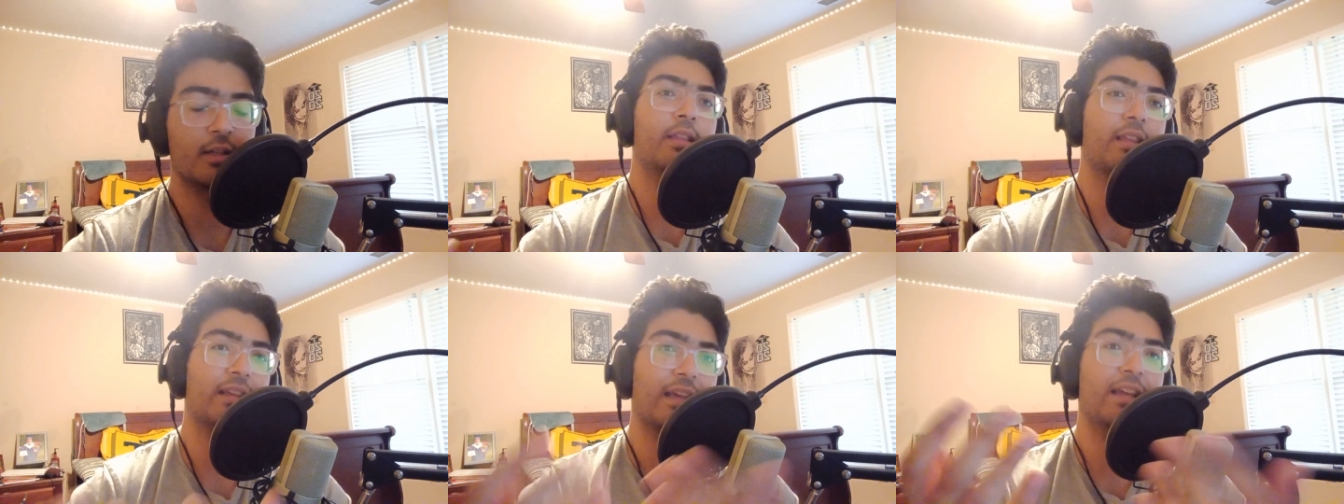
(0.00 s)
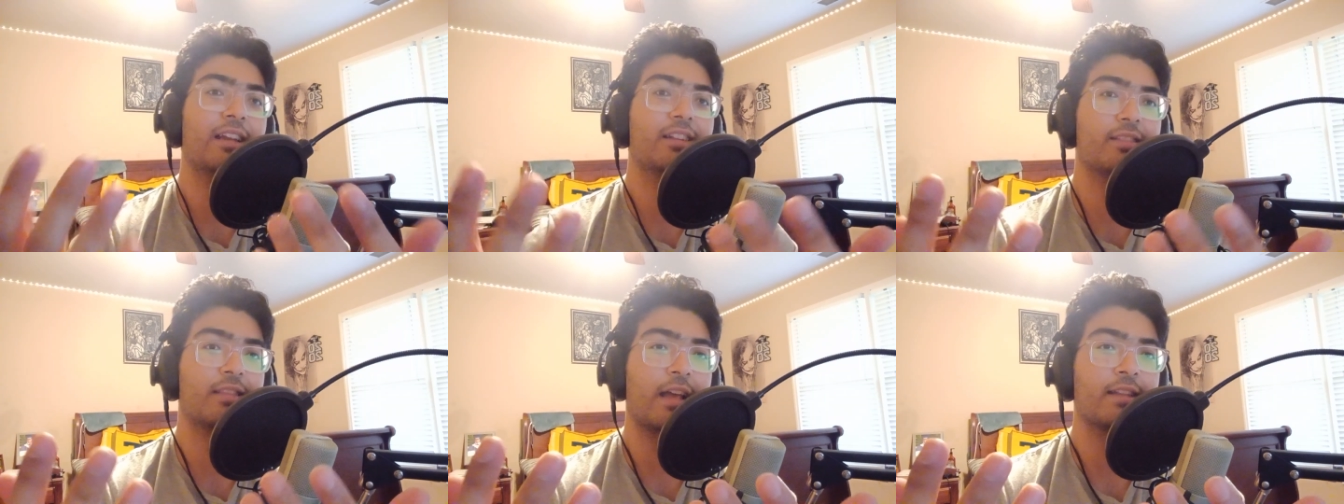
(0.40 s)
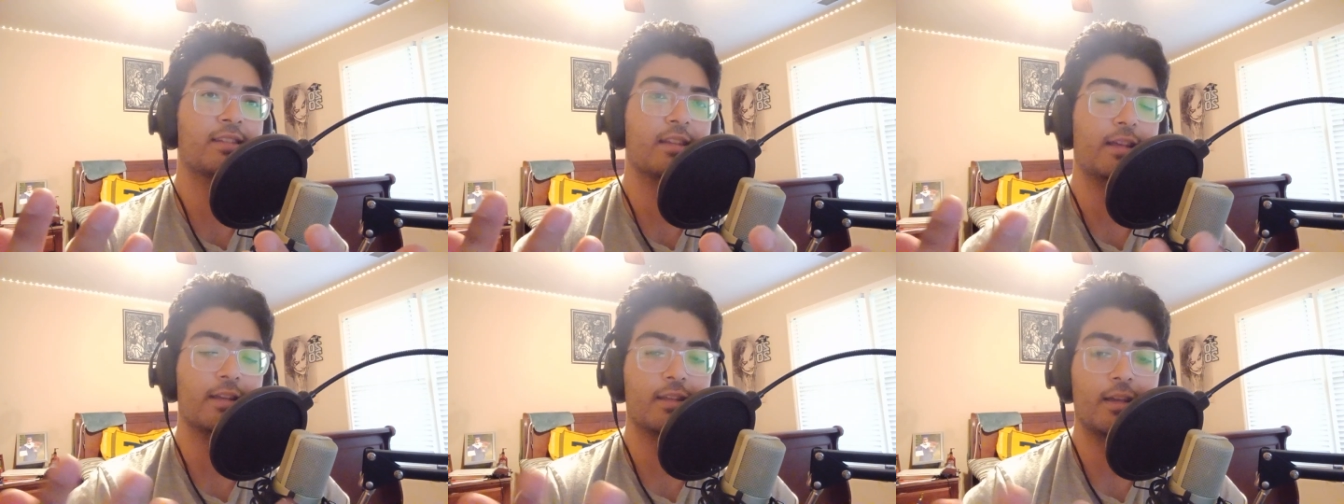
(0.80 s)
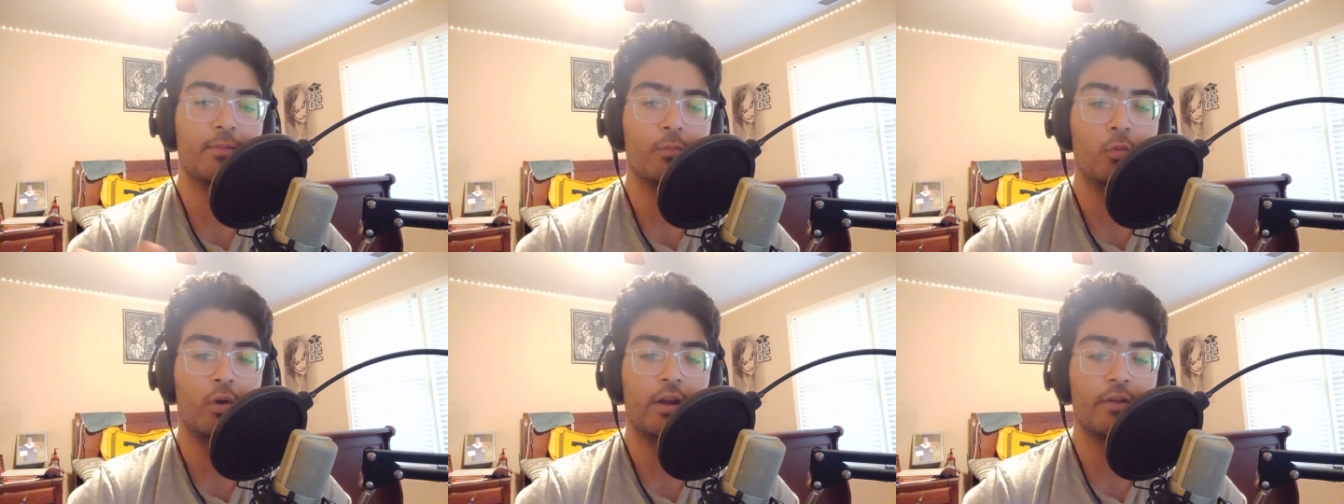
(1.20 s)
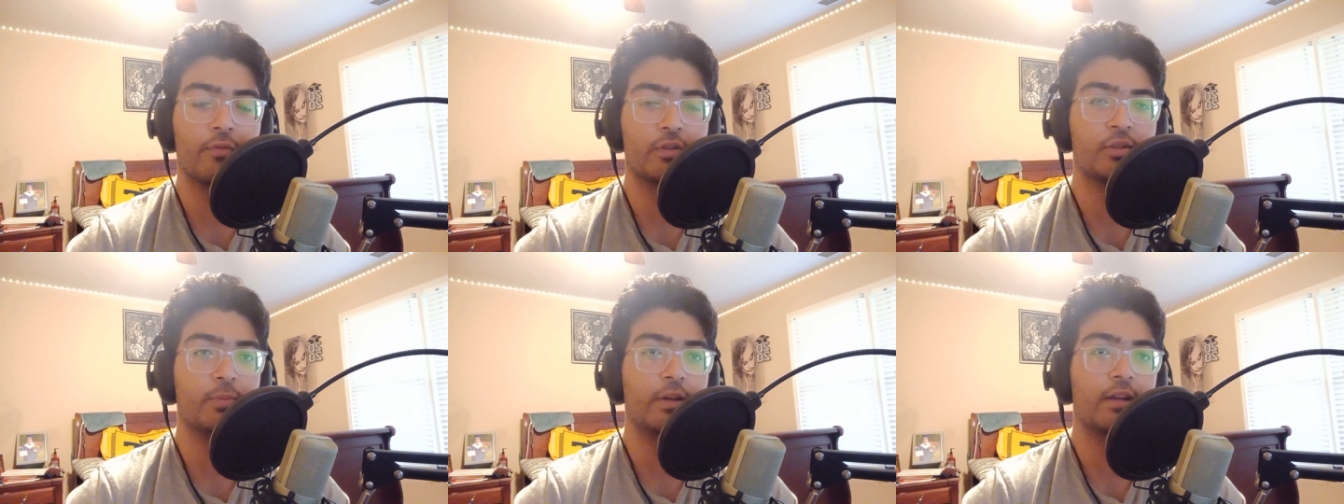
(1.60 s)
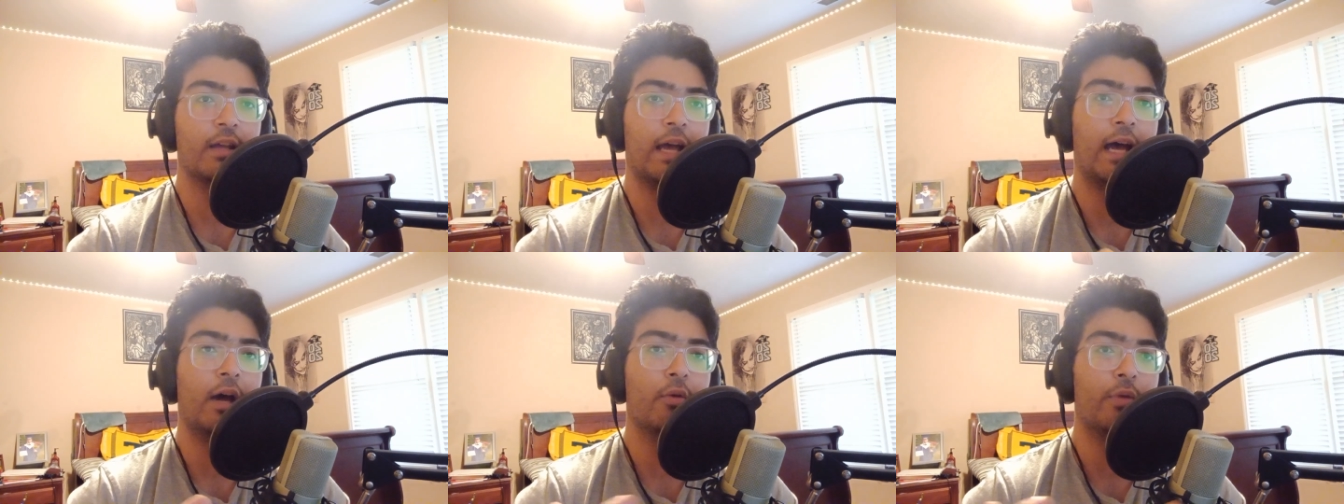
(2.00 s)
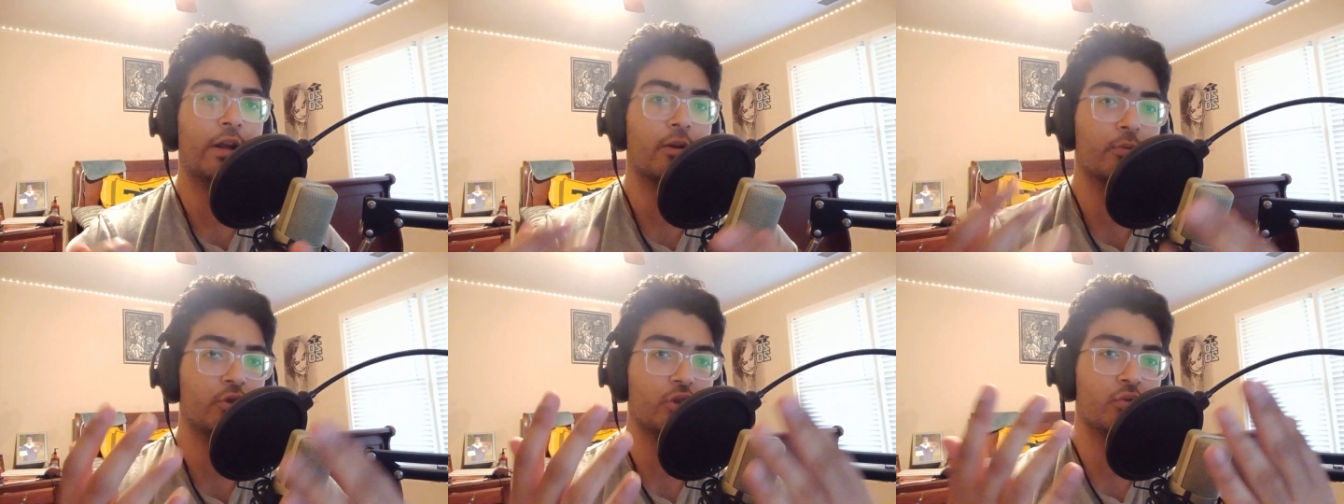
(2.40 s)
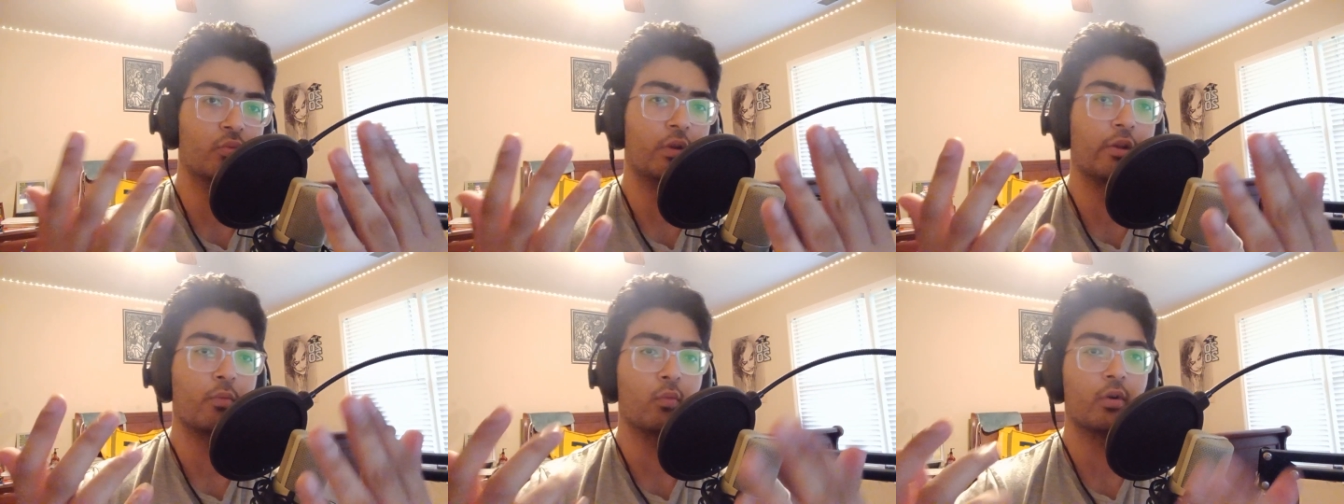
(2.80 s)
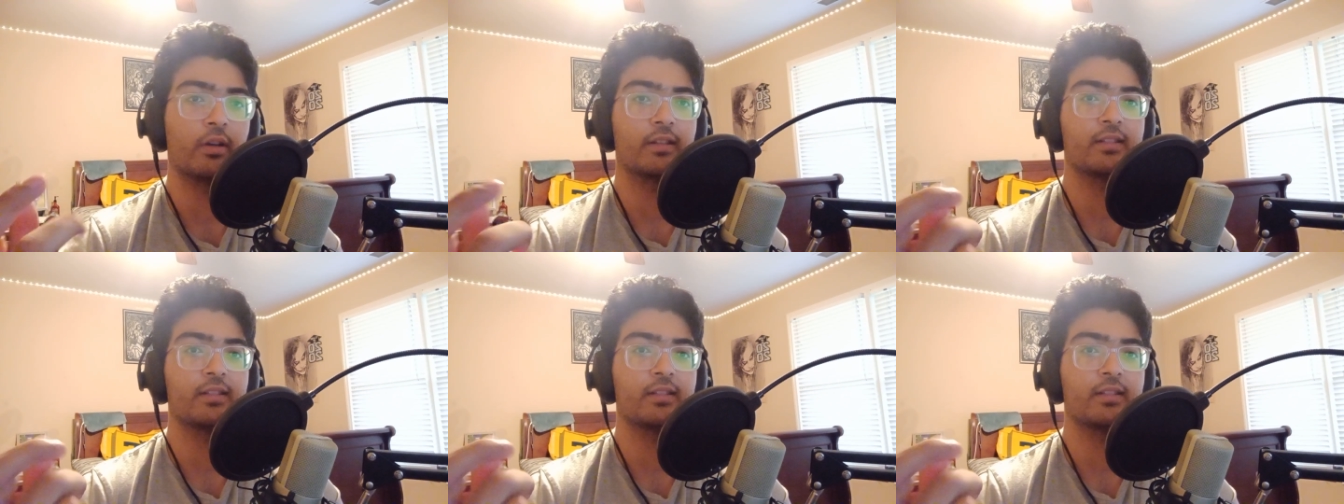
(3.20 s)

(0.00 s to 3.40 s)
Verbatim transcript: like, that's the in-game way of explaining how nanomachines really work.